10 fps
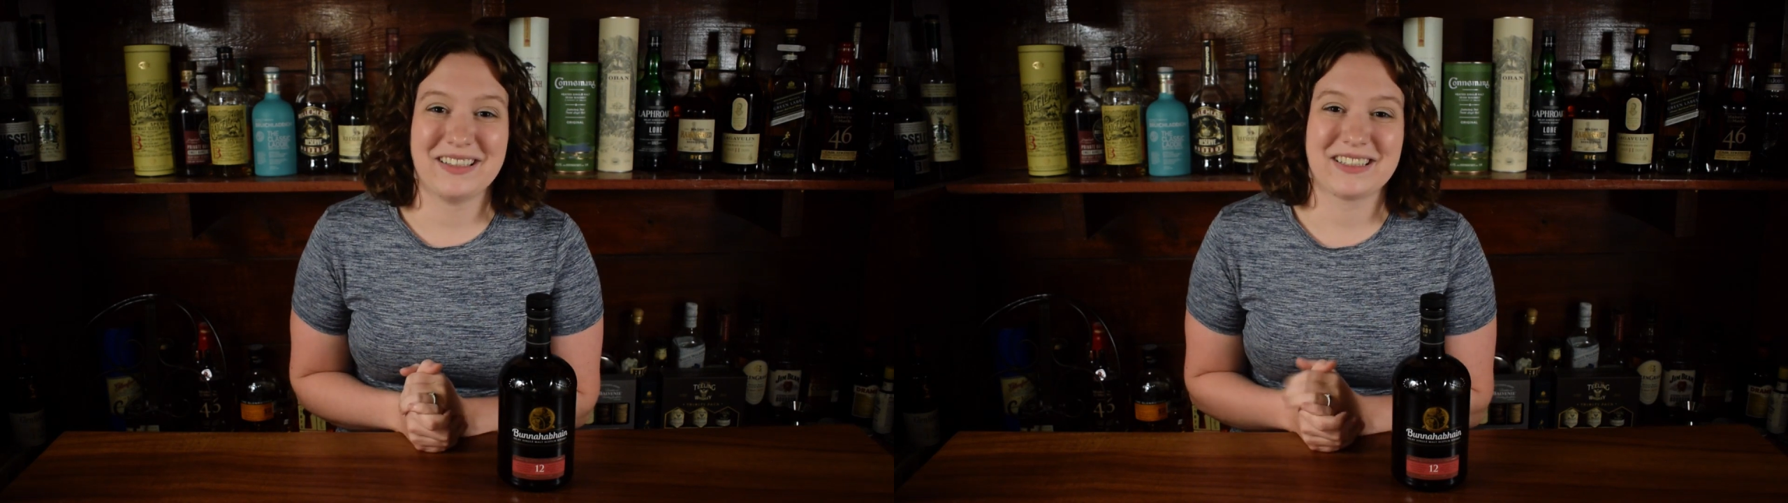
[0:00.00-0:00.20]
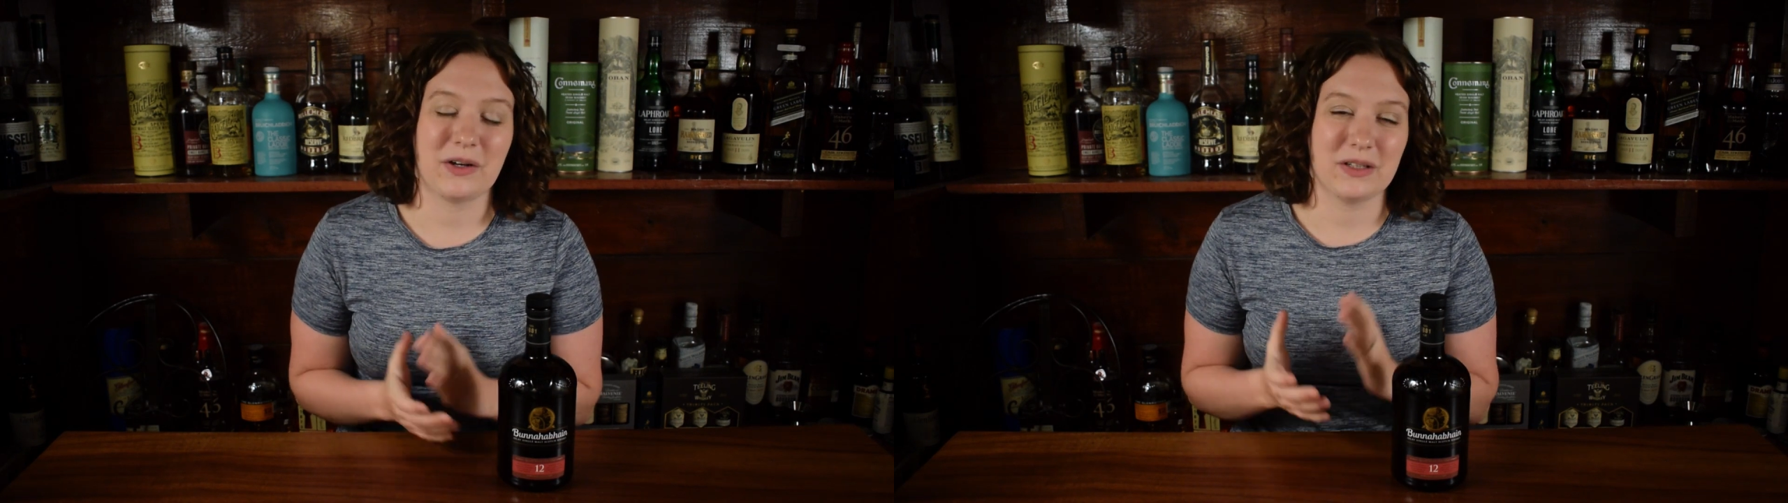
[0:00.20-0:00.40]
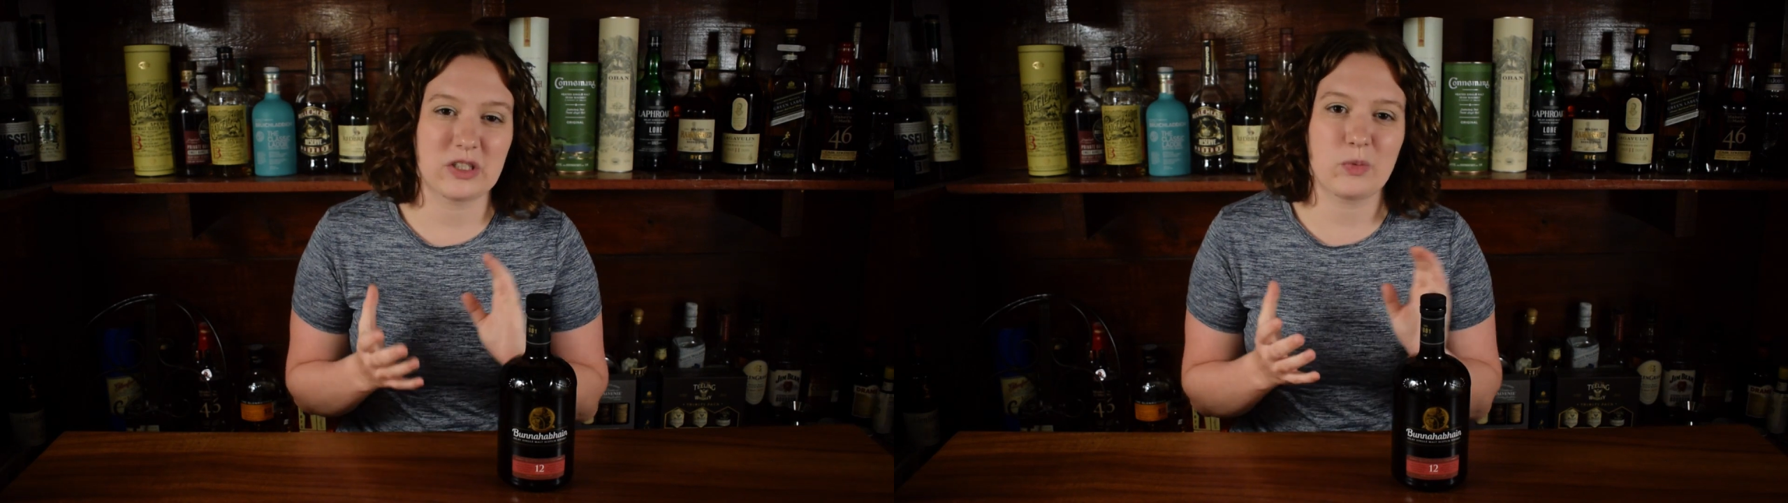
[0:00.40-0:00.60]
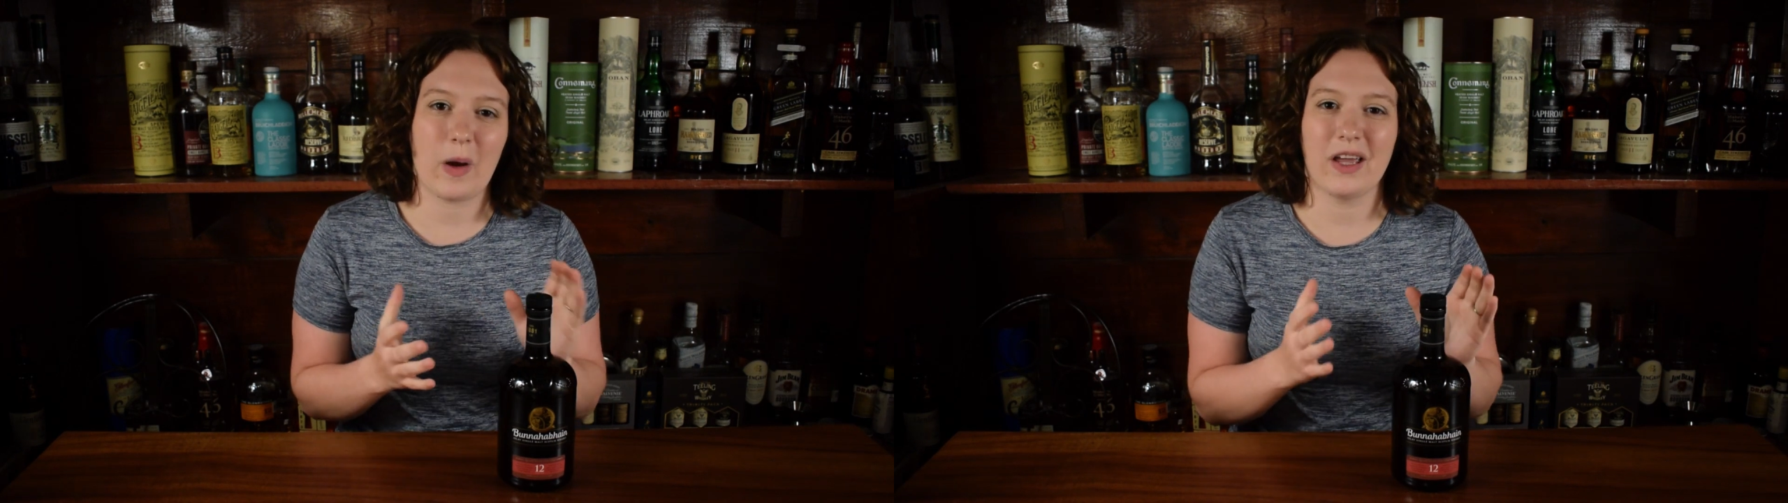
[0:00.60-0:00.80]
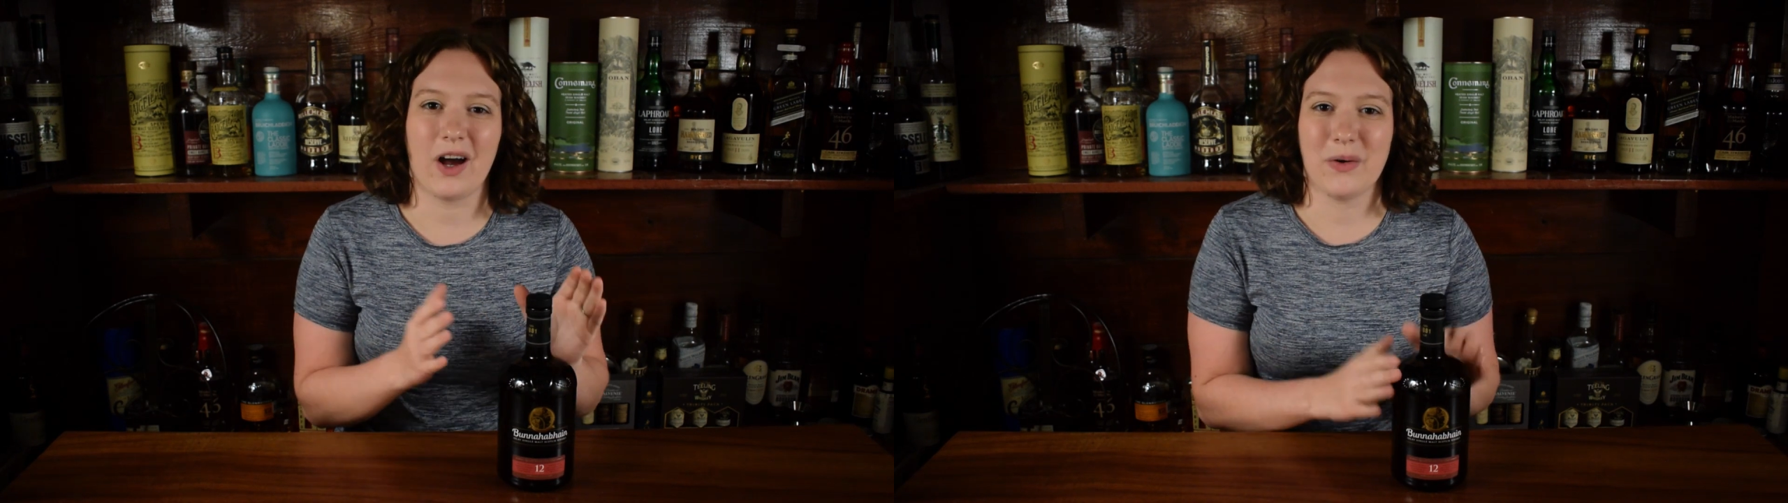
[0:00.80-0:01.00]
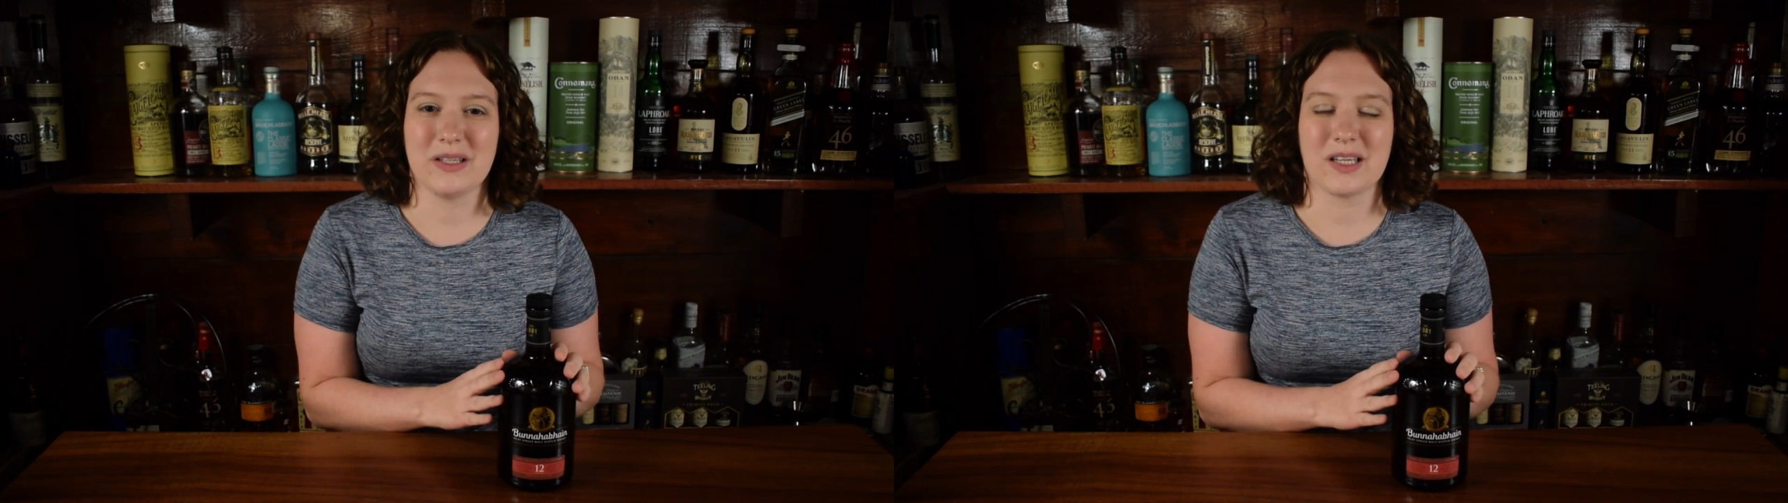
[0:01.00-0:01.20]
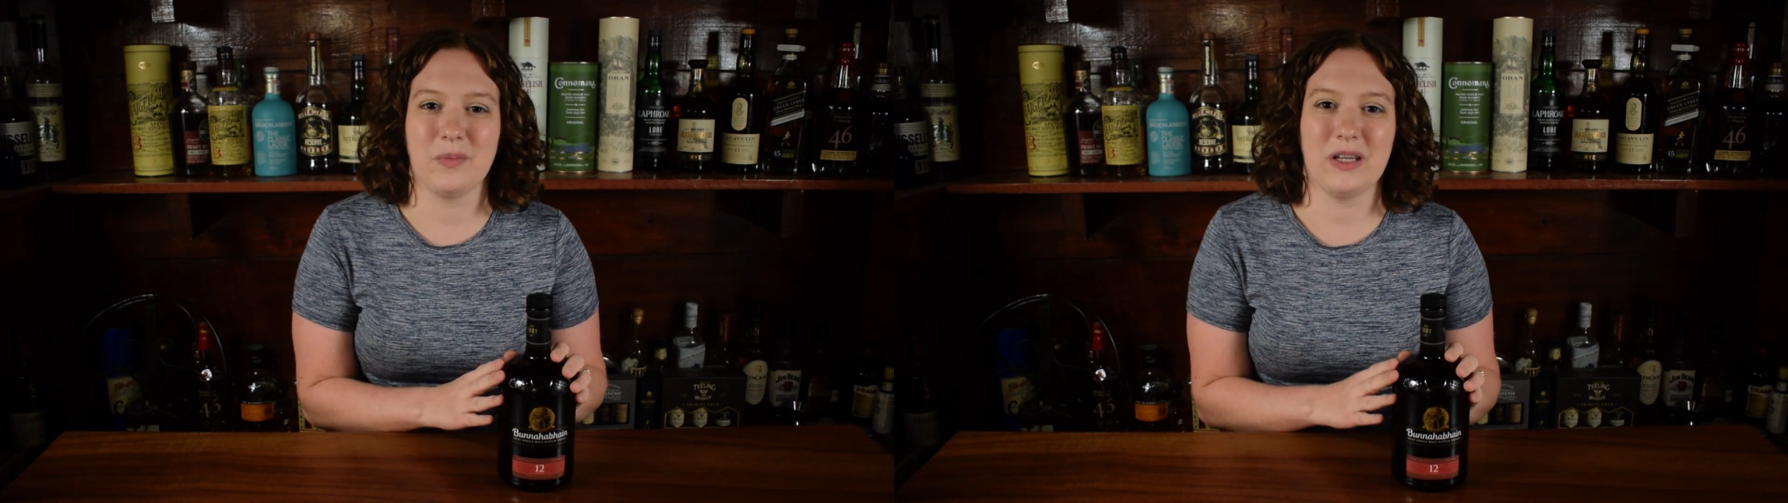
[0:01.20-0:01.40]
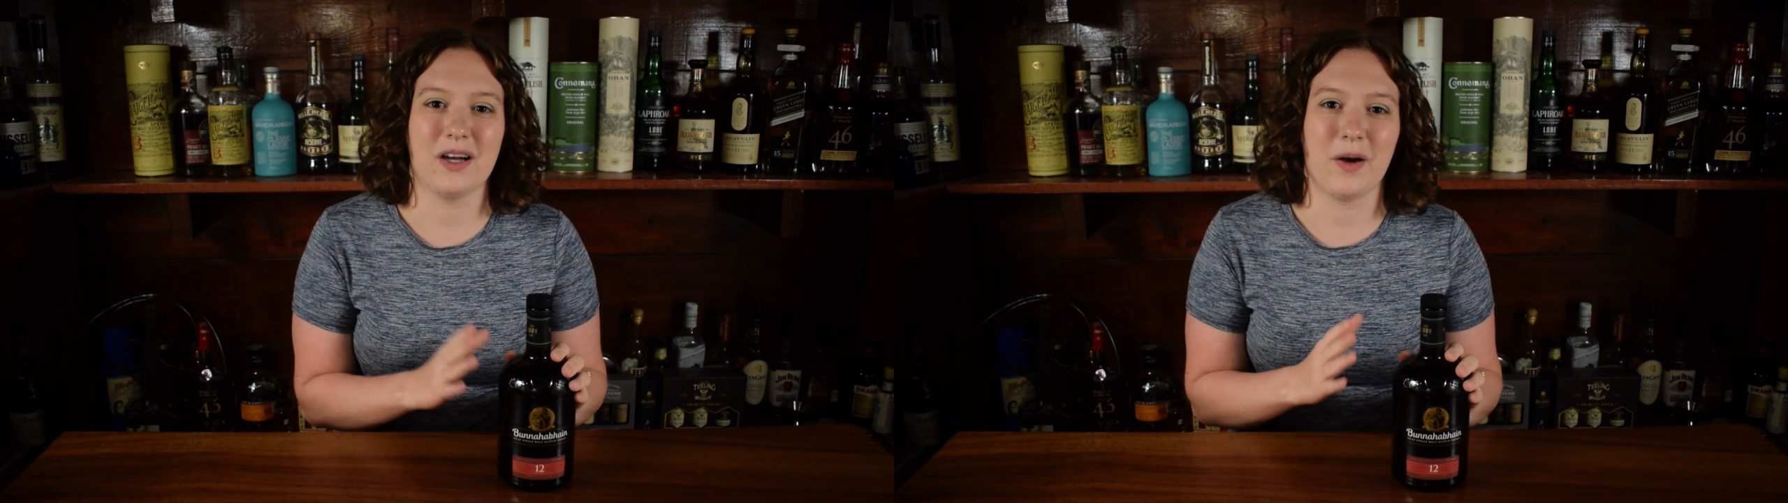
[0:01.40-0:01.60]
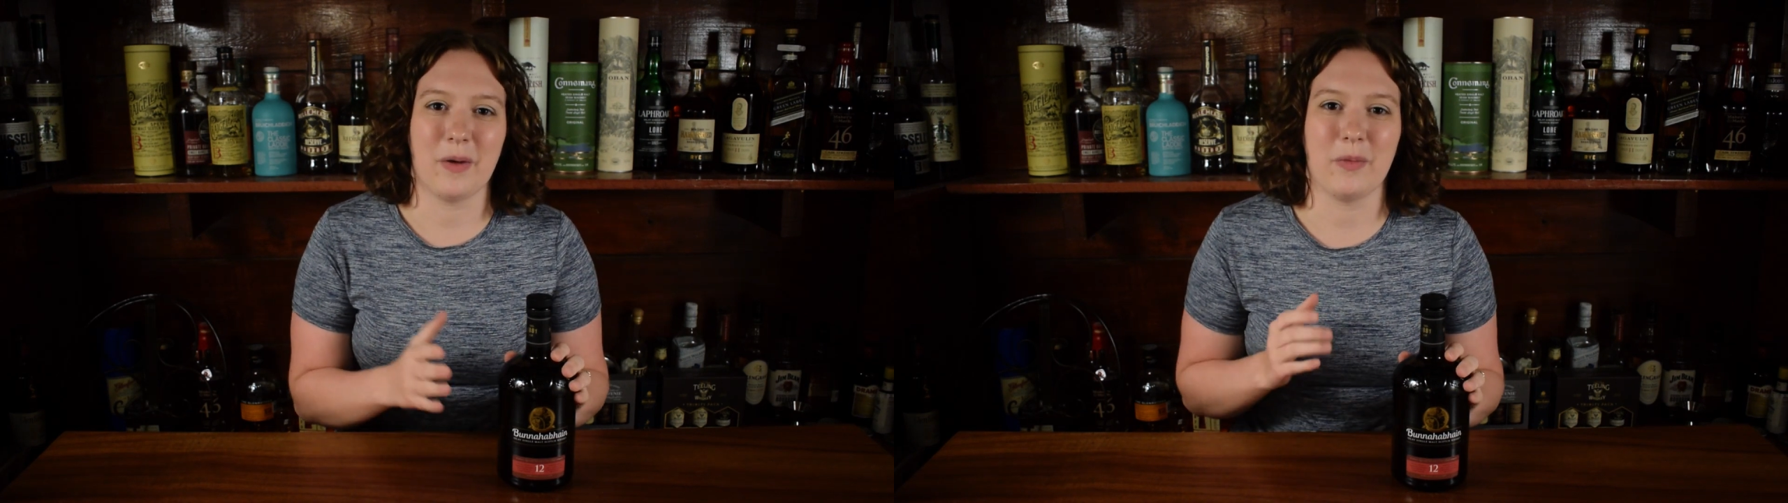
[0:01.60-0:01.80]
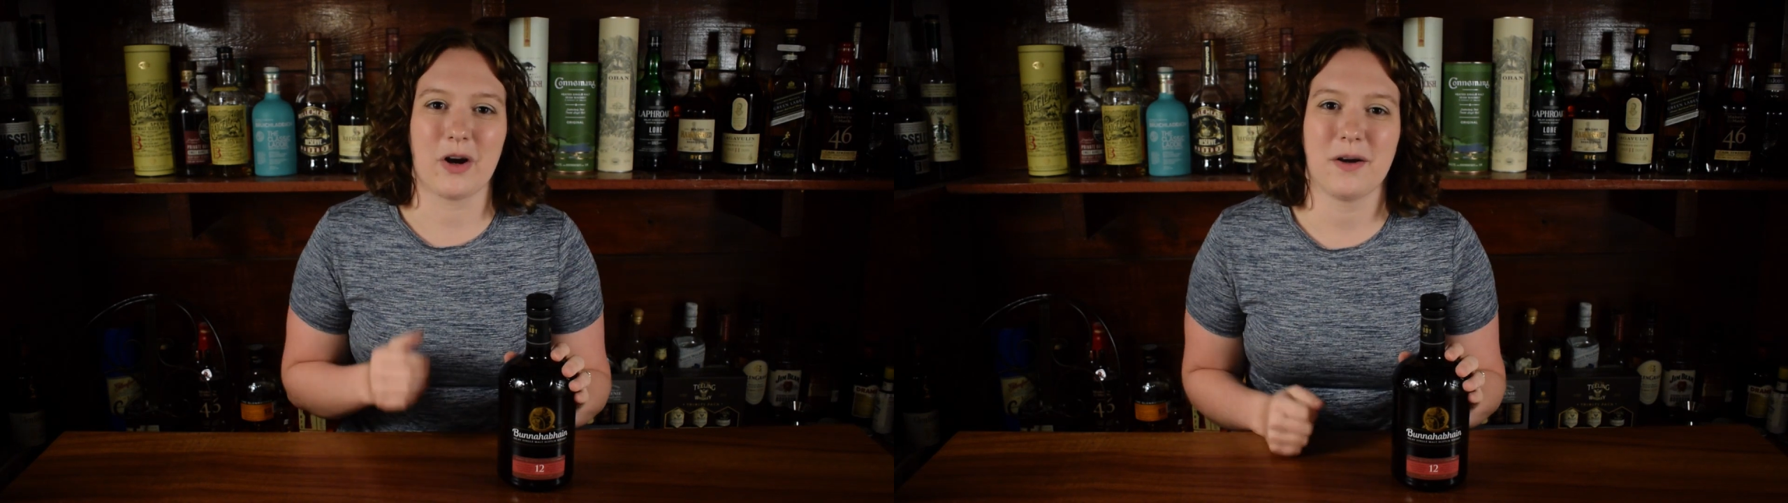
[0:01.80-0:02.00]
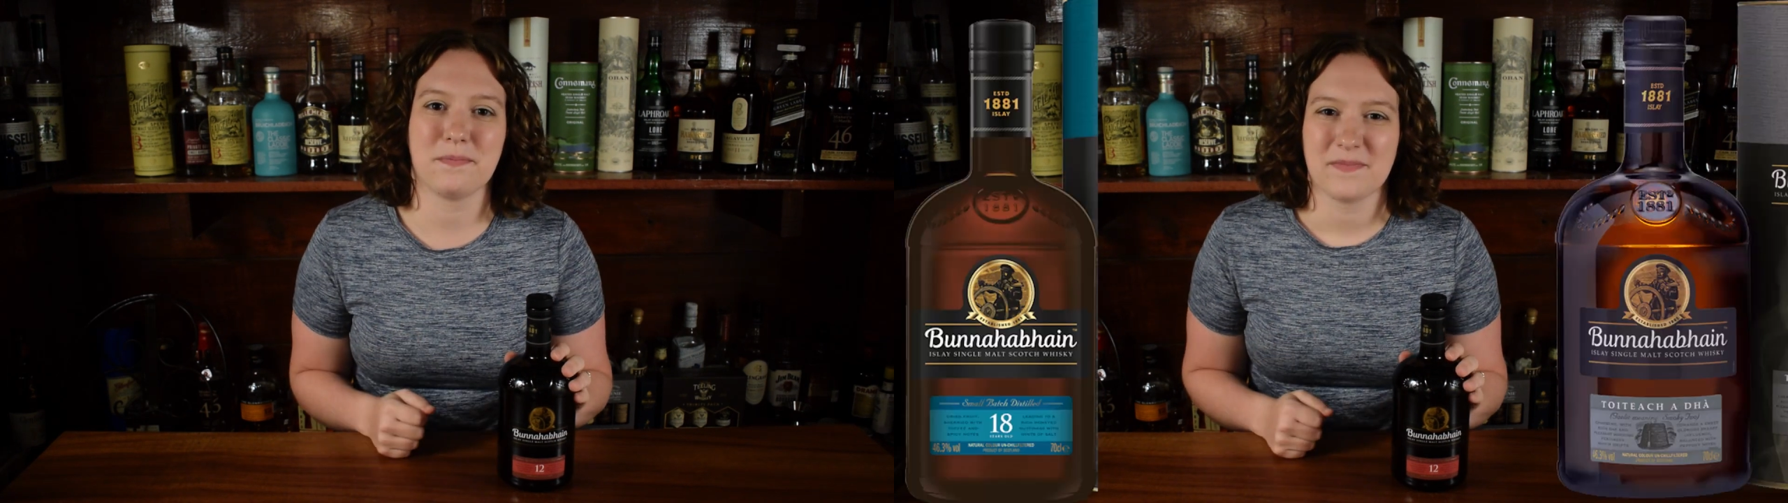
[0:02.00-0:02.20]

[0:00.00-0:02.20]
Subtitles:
so this is probably always going to be on my bar.